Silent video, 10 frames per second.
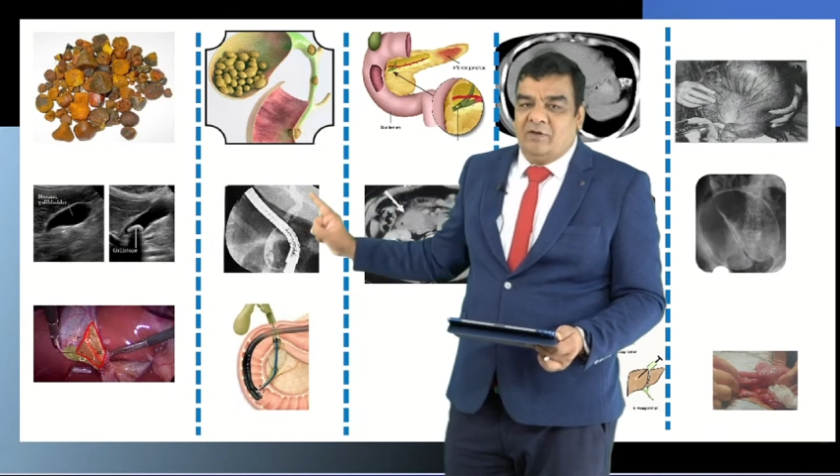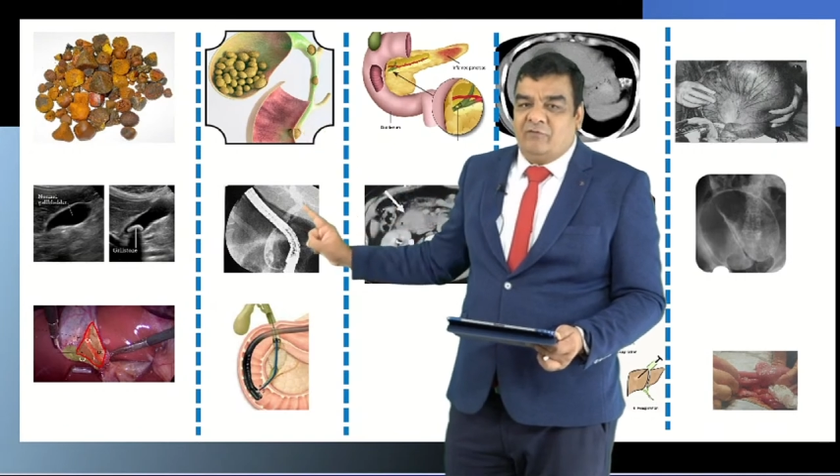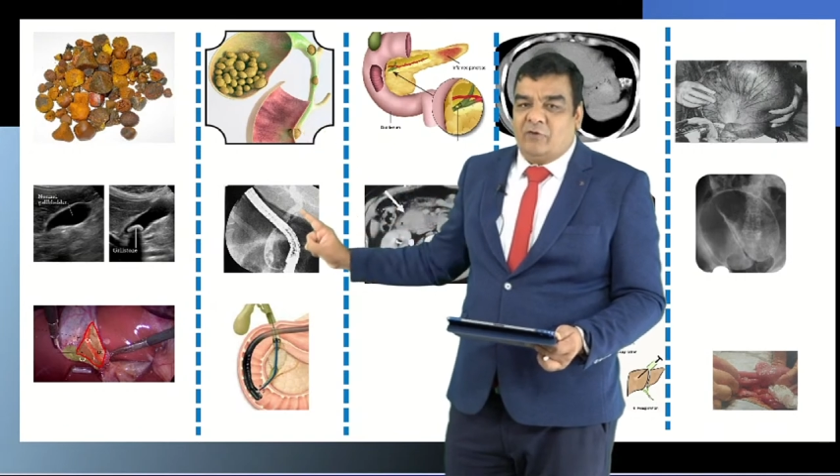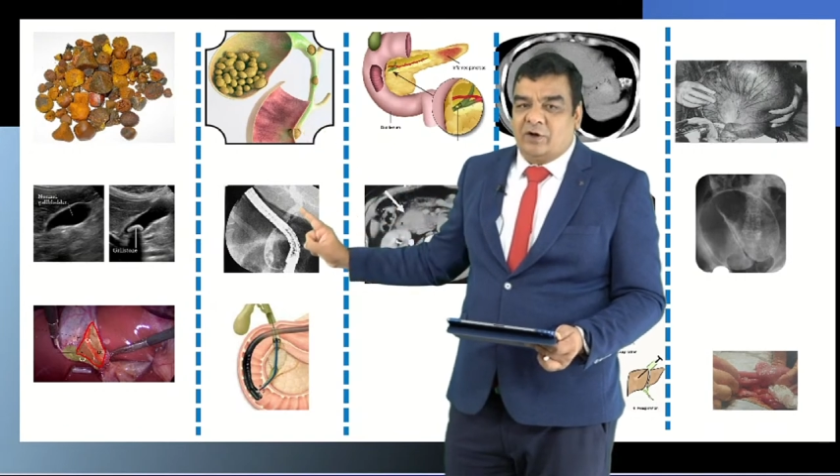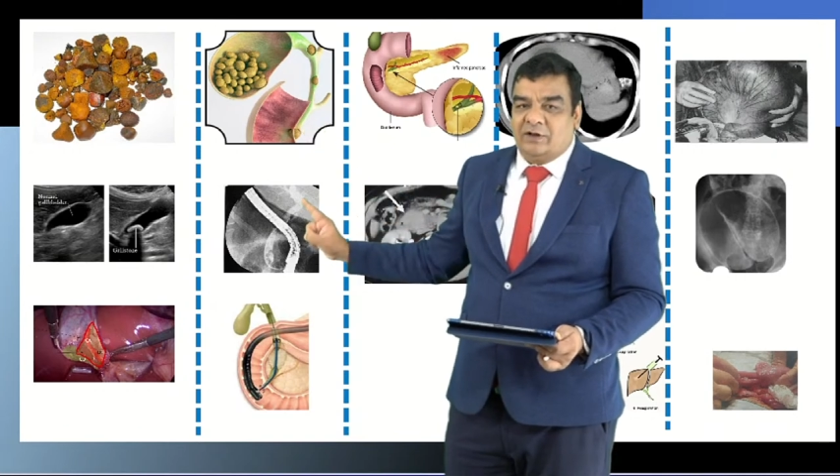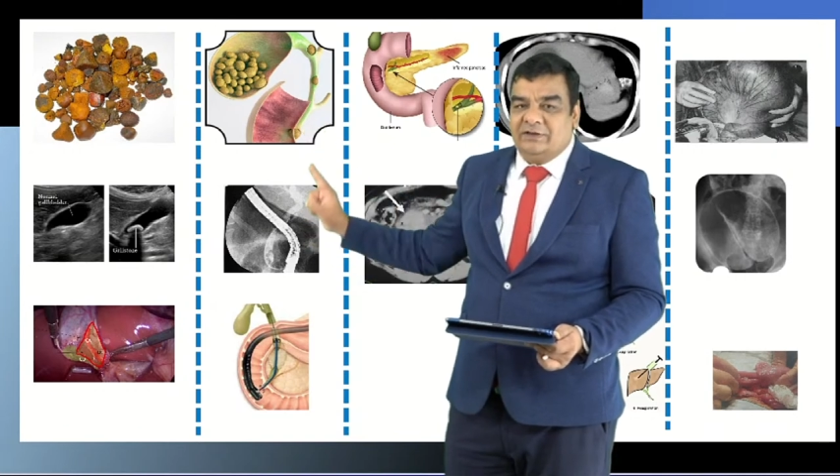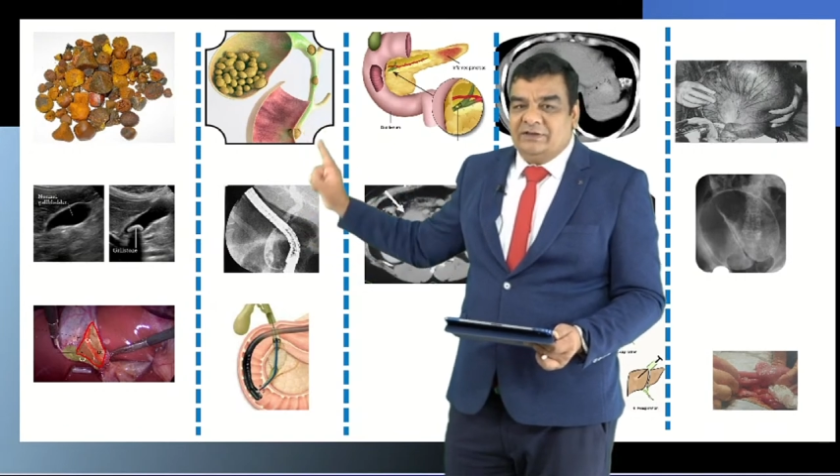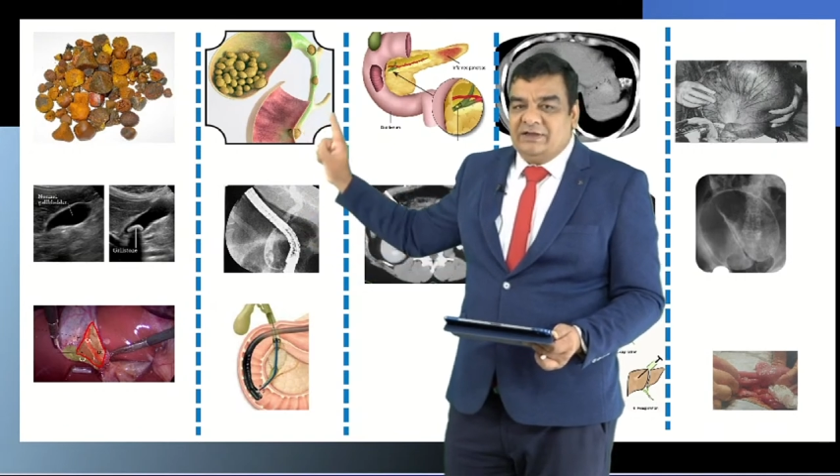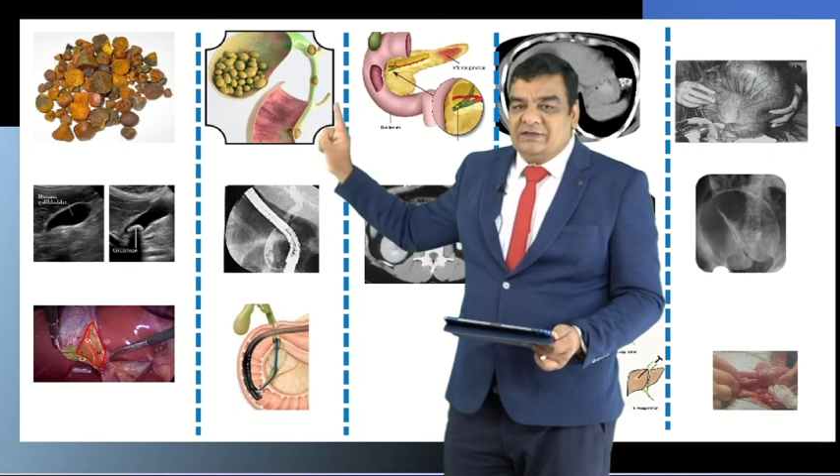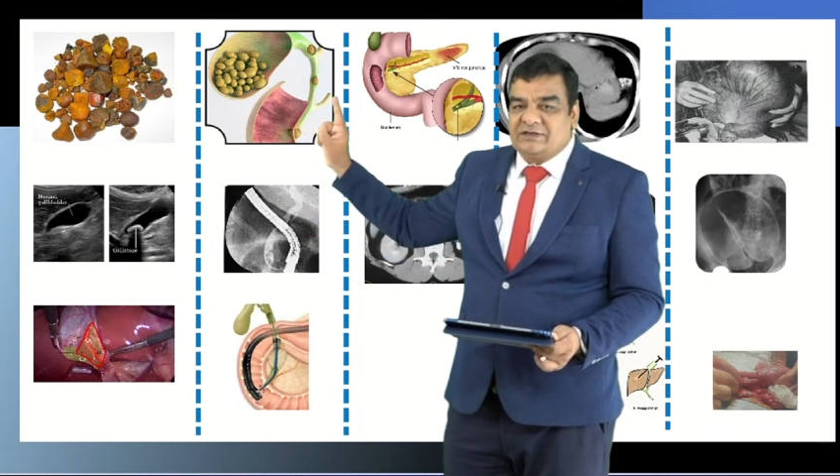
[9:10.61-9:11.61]
For
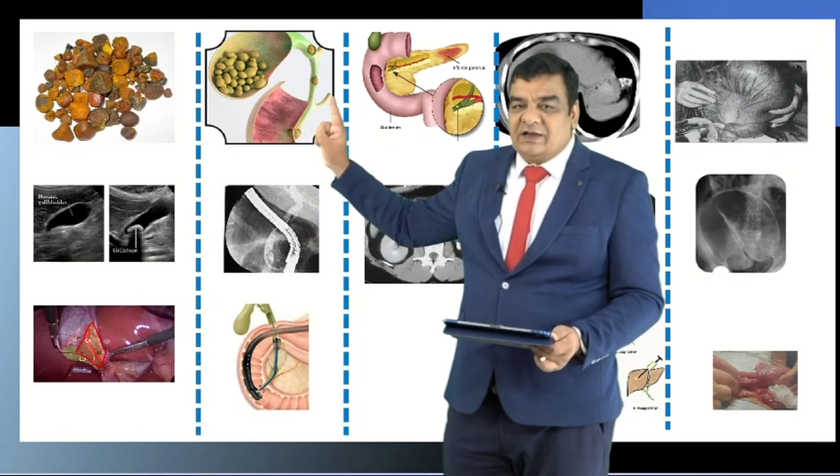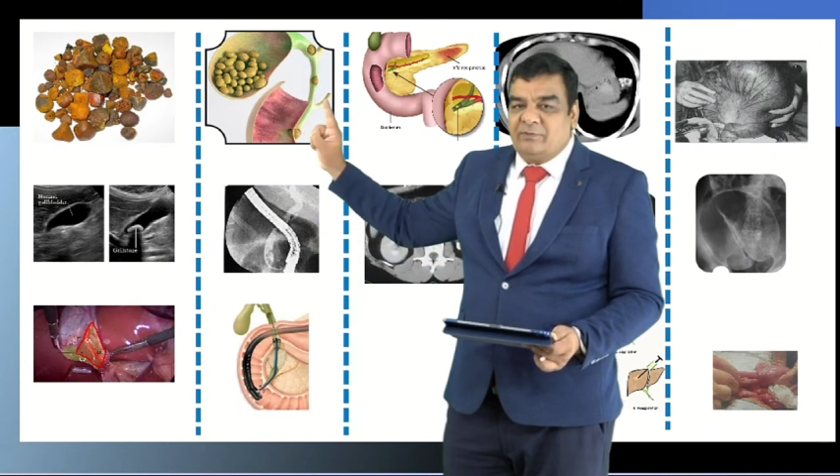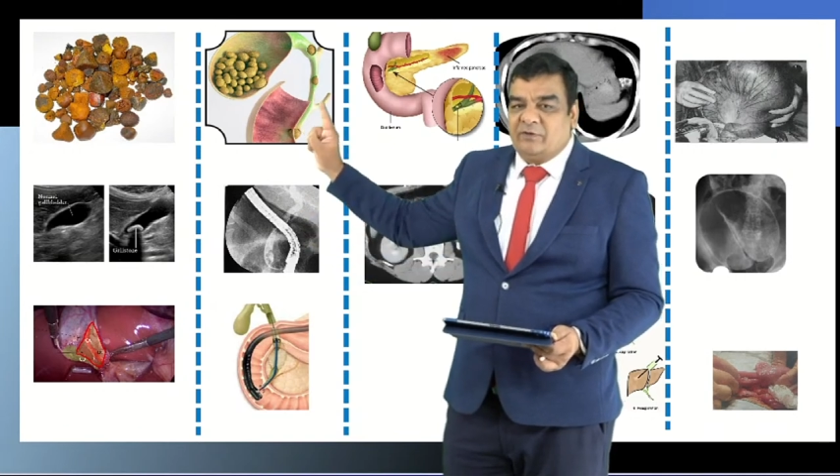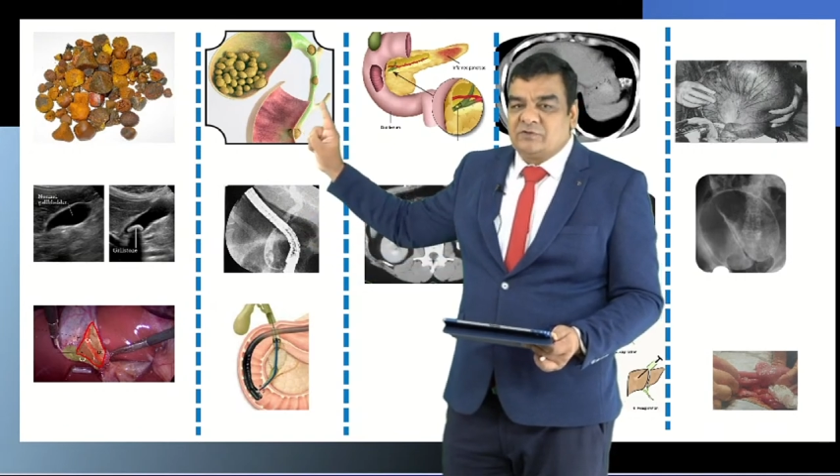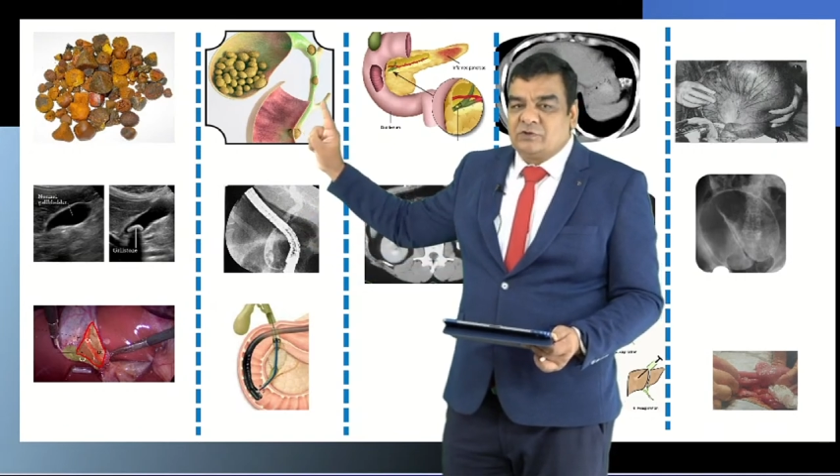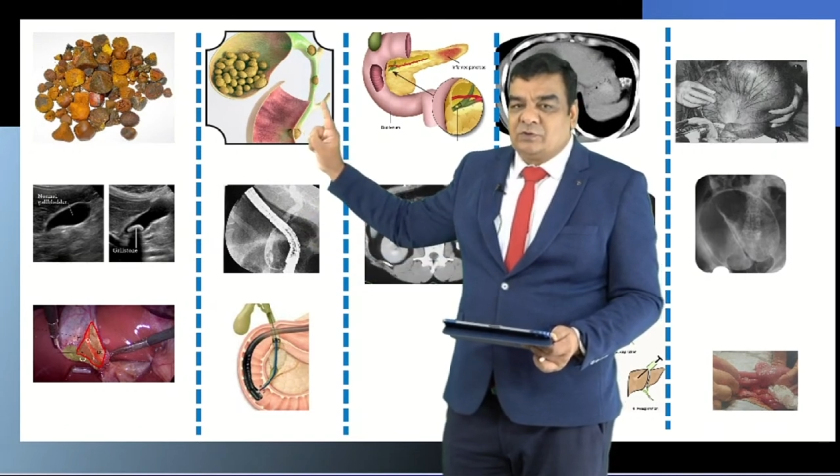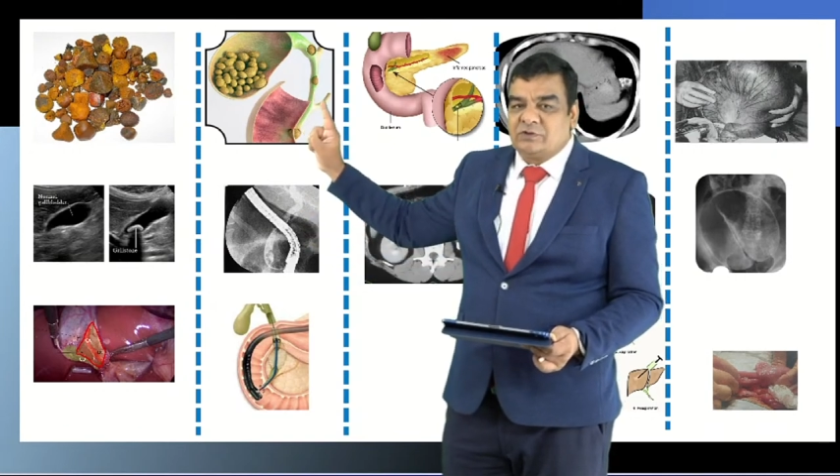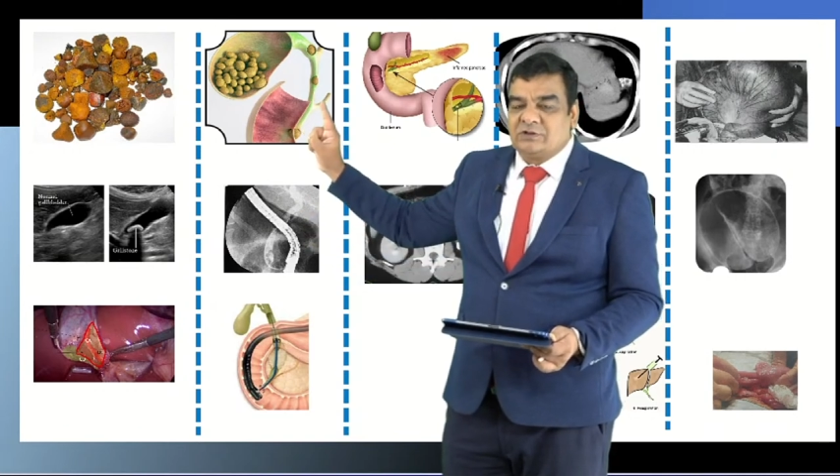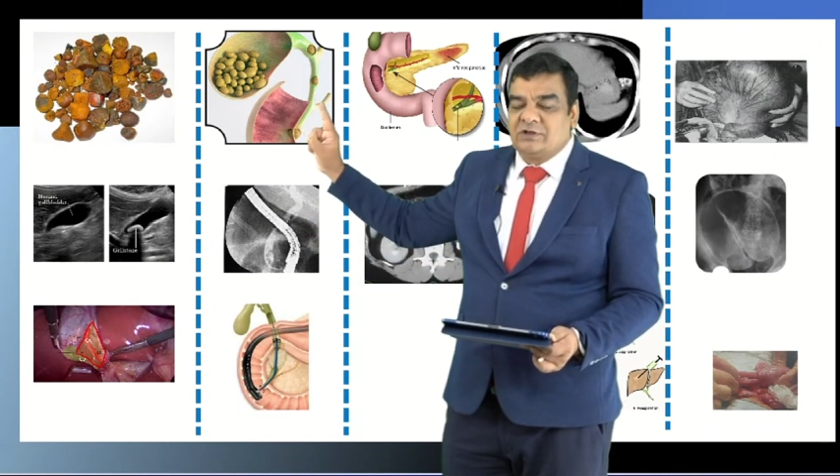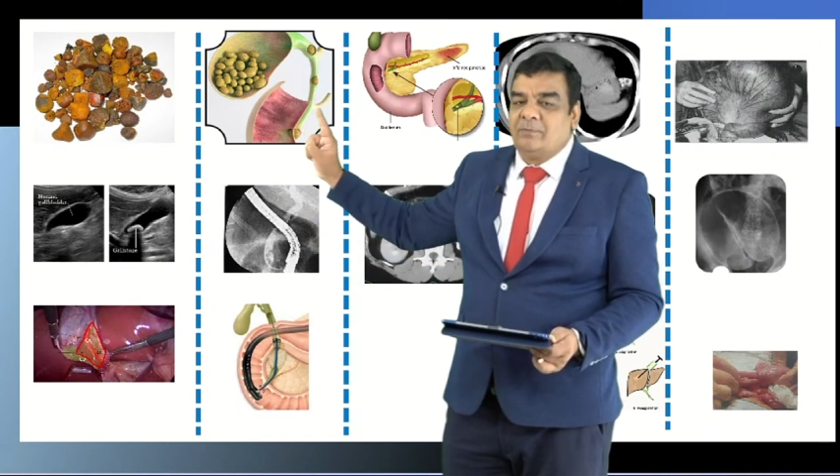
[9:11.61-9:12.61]
these type of
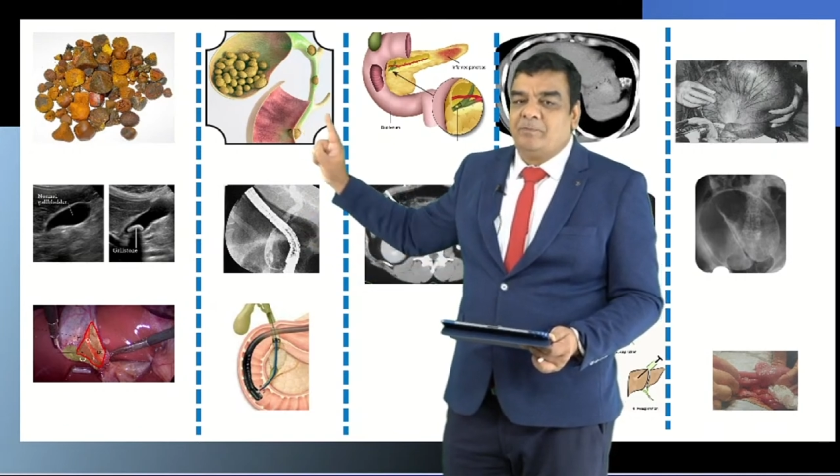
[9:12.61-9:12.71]
stones,